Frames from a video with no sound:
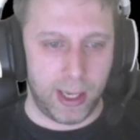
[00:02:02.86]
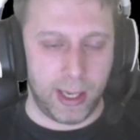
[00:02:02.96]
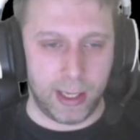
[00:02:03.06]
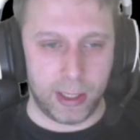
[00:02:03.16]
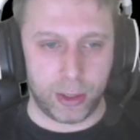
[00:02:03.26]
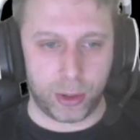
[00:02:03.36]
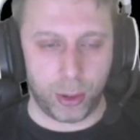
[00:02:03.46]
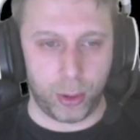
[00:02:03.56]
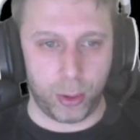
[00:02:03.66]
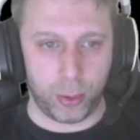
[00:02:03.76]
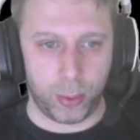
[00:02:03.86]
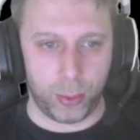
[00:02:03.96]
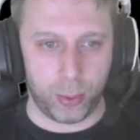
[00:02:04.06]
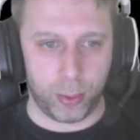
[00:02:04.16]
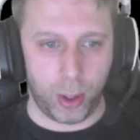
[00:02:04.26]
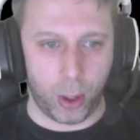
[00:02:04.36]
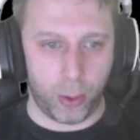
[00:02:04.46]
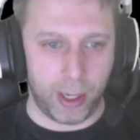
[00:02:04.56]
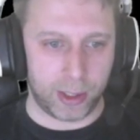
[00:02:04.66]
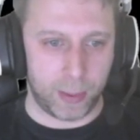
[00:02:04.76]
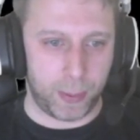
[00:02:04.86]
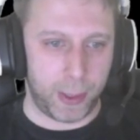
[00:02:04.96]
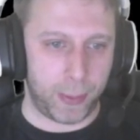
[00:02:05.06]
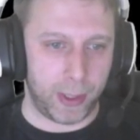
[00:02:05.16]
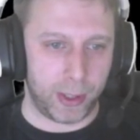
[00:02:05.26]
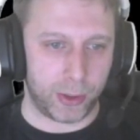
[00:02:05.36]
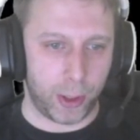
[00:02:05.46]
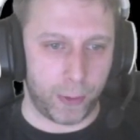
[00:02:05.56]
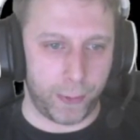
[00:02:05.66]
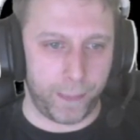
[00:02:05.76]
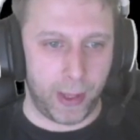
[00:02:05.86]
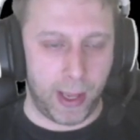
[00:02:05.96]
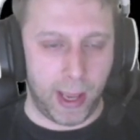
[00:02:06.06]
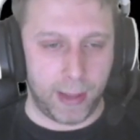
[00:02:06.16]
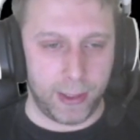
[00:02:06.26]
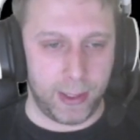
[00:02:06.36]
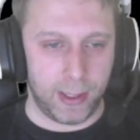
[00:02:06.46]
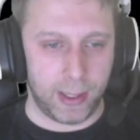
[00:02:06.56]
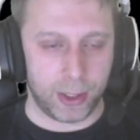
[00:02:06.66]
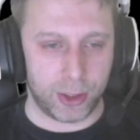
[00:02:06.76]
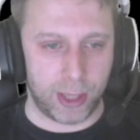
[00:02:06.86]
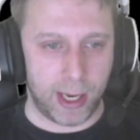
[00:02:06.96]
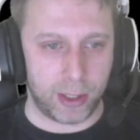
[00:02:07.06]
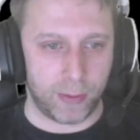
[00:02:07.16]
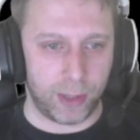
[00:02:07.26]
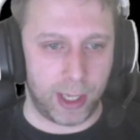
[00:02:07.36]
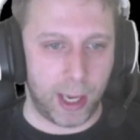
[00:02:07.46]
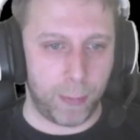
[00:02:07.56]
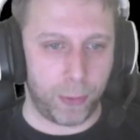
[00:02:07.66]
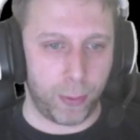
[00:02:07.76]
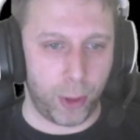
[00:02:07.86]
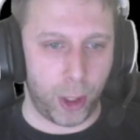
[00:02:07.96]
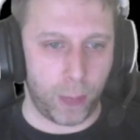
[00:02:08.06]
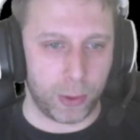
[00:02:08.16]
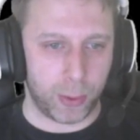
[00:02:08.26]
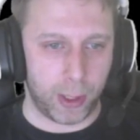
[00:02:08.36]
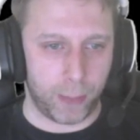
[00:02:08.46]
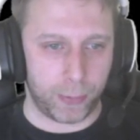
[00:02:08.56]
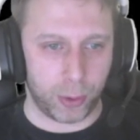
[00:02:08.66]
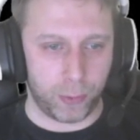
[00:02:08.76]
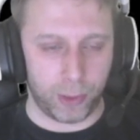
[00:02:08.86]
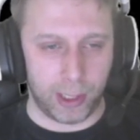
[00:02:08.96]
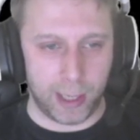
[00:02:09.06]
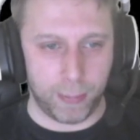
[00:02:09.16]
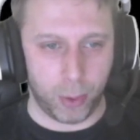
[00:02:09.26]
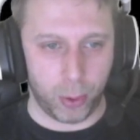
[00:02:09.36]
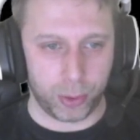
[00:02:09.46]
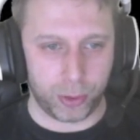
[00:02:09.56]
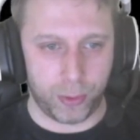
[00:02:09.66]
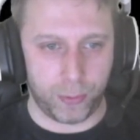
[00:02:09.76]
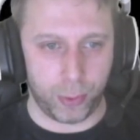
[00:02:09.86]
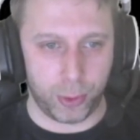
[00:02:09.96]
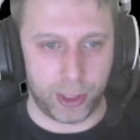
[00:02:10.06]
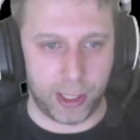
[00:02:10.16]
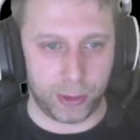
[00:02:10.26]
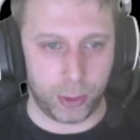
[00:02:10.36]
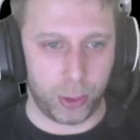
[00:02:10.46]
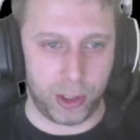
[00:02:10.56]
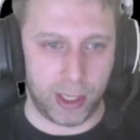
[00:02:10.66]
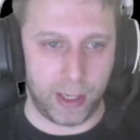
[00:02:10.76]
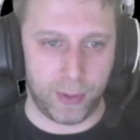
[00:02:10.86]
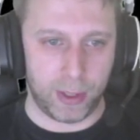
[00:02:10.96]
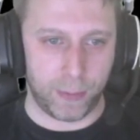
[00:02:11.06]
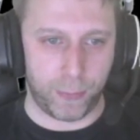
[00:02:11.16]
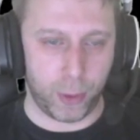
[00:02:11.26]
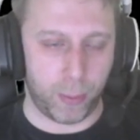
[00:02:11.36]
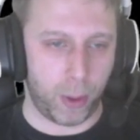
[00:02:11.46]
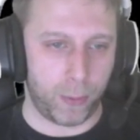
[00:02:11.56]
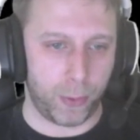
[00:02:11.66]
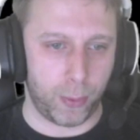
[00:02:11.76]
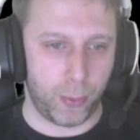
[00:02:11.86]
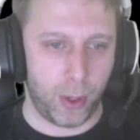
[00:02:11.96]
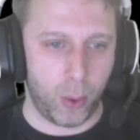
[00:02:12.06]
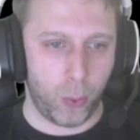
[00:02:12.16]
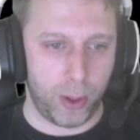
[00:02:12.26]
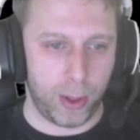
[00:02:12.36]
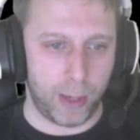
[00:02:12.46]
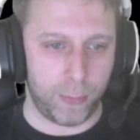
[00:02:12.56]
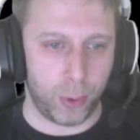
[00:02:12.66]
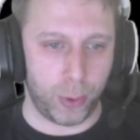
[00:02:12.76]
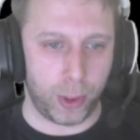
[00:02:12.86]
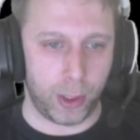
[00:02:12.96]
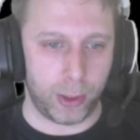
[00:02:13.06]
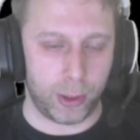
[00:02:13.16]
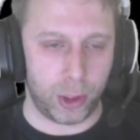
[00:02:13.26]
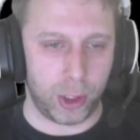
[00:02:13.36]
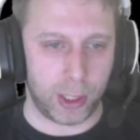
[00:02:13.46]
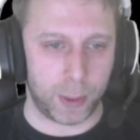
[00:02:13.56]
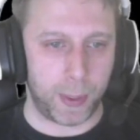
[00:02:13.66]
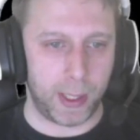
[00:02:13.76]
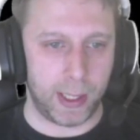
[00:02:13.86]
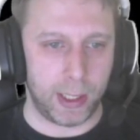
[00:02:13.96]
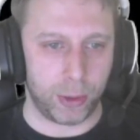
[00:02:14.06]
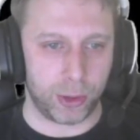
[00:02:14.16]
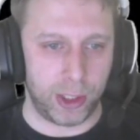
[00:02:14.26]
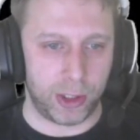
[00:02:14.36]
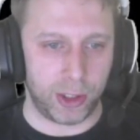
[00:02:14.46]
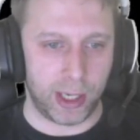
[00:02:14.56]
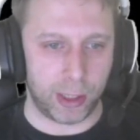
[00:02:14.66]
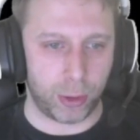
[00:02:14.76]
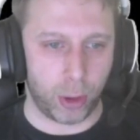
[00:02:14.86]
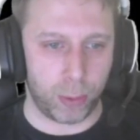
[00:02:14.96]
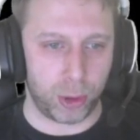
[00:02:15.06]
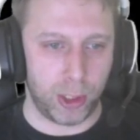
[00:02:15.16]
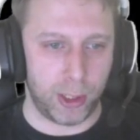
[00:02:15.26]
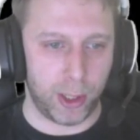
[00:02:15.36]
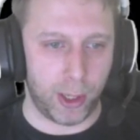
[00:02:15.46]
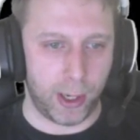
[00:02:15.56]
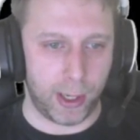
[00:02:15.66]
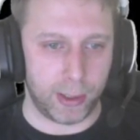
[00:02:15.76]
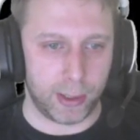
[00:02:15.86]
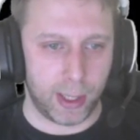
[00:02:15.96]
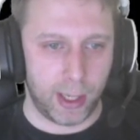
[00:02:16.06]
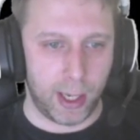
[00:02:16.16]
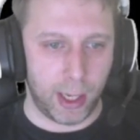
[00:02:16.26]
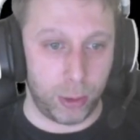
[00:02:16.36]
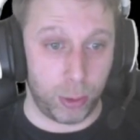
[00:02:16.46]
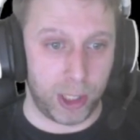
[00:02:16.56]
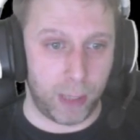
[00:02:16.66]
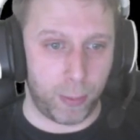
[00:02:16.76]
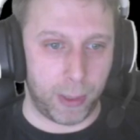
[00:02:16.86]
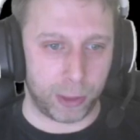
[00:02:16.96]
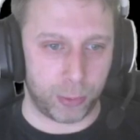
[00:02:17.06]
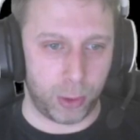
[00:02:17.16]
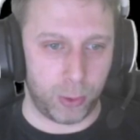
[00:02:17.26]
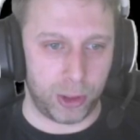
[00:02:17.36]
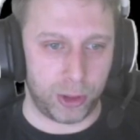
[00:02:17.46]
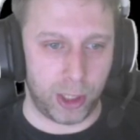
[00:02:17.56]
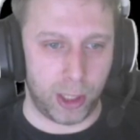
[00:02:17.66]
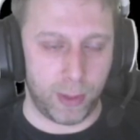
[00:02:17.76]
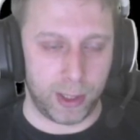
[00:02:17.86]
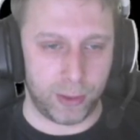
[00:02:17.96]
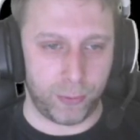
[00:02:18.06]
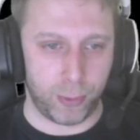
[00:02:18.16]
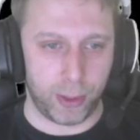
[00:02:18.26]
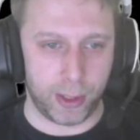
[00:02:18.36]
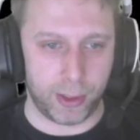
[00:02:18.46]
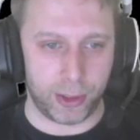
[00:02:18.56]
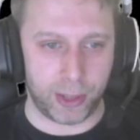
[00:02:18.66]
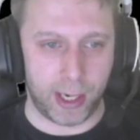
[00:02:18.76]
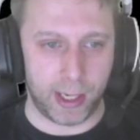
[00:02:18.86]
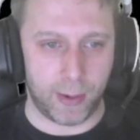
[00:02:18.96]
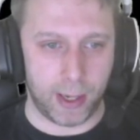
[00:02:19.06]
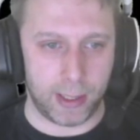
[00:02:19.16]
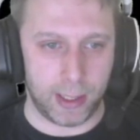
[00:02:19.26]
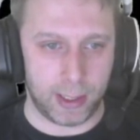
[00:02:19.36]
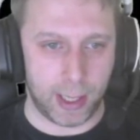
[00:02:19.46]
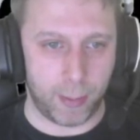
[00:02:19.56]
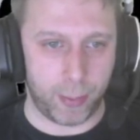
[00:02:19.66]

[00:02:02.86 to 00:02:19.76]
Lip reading: into our XMPP server, and then you can get the state of the game from there as well. So for light modes, the front ends don't need anything different apart from when they run the GSP. It just needs this extra option in there and a username and password which is generated from the Zaire ID DApp.